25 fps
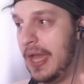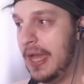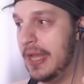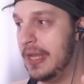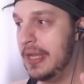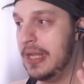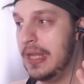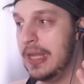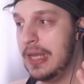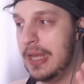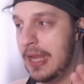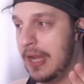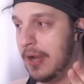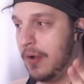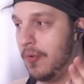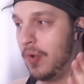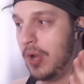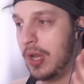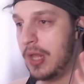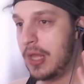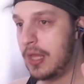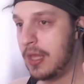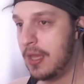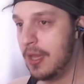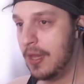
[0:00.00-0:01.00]
And
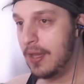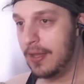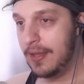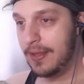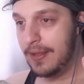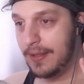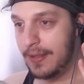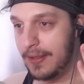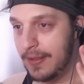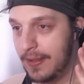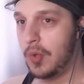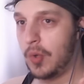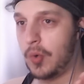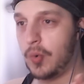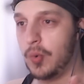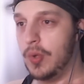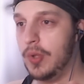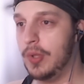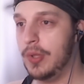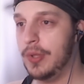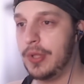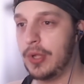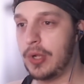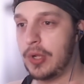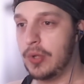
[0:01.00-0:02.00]

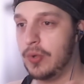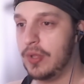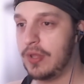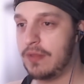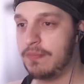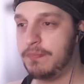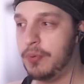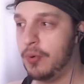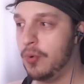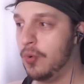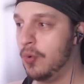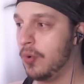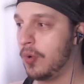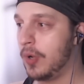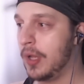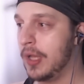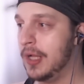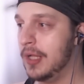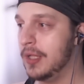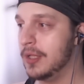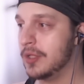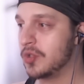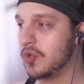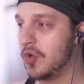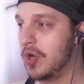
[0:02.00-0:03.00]
literally...Look at this poor
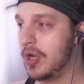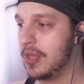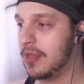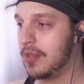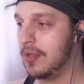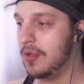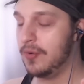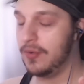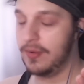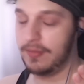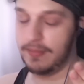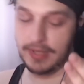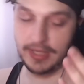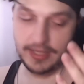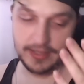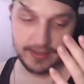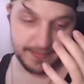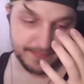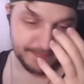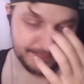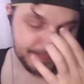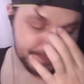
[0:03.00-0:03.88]
girl tries doing, man.